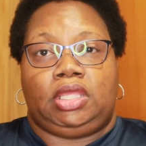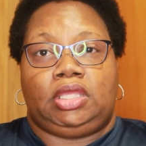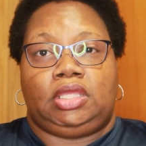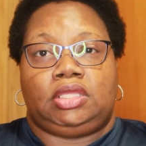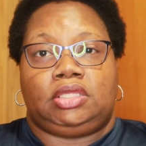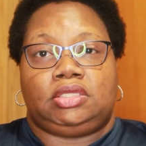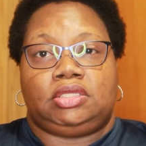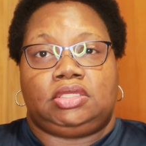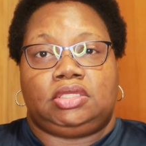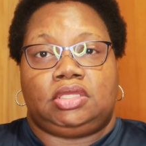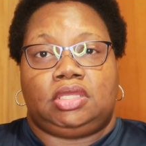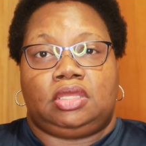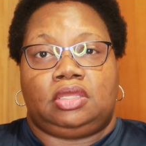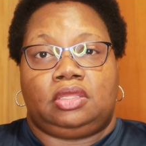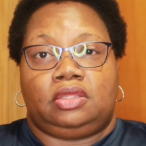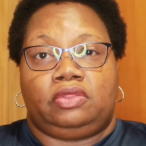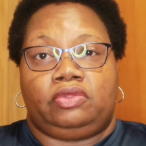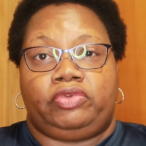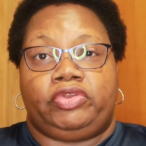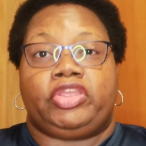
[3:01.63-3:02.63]
and
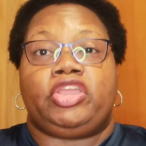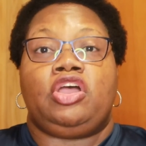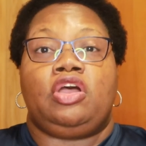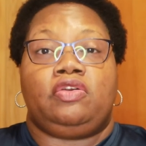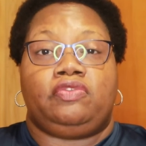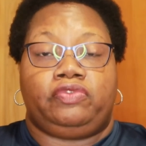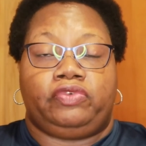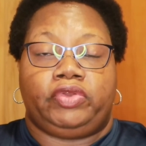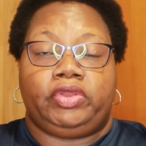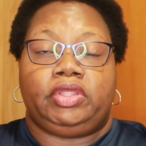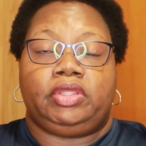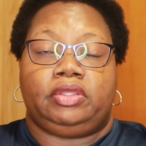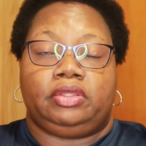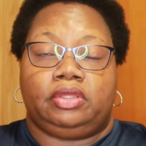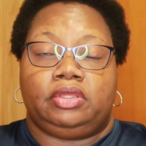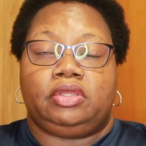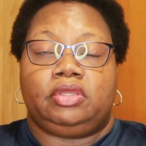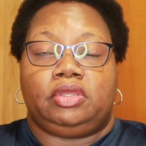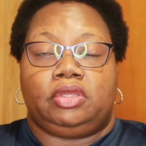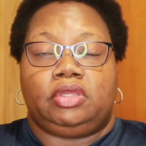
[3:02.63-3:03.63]
uh, the recovery.
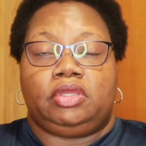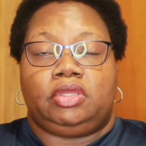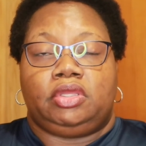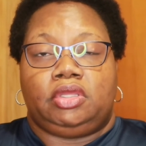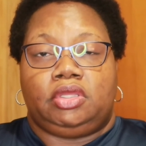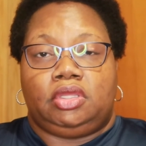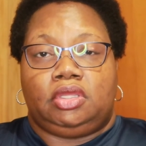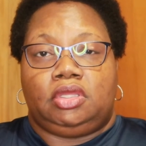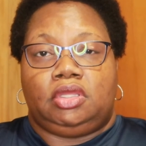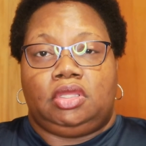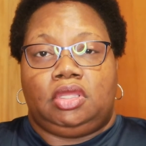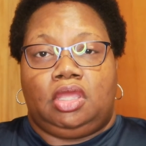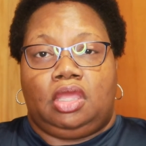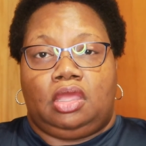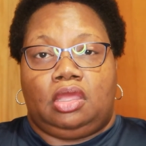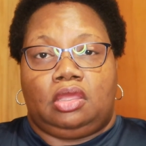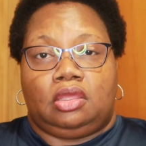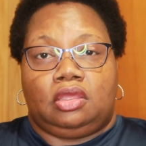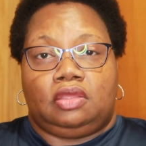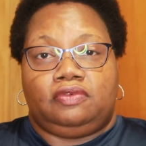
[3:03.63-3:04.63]

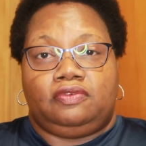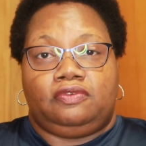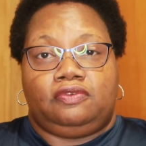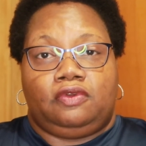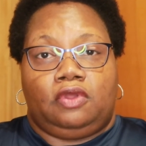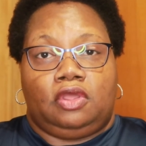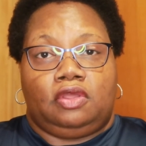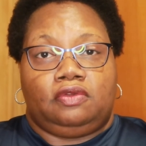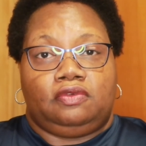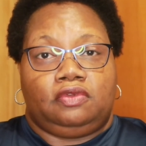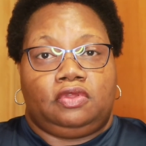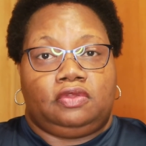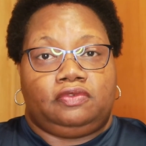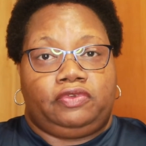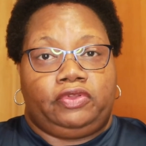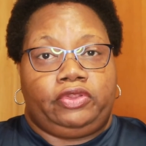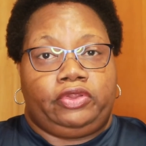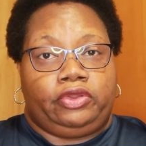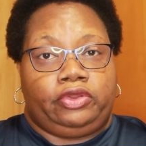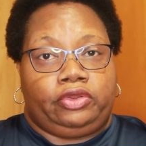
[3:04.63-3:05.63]
Uh,
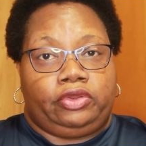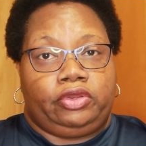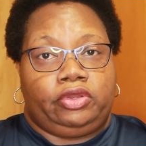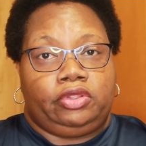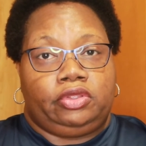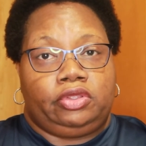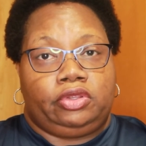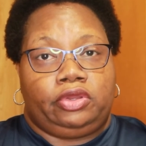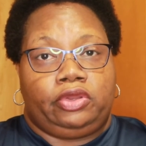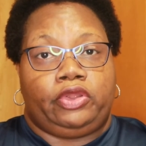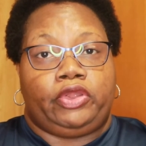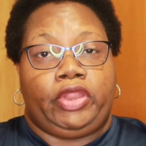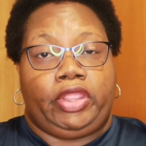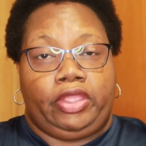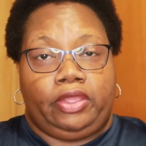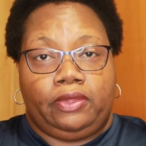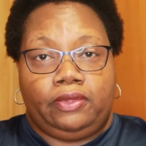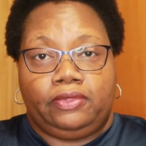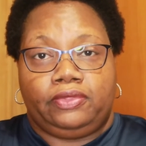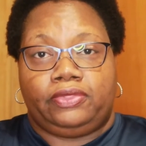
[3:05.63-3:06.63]
of, her her
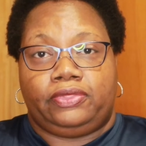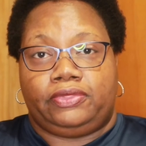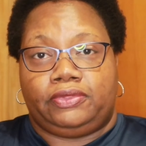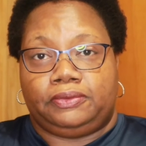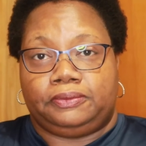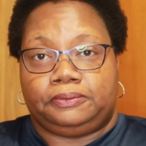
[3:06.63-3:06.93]
health.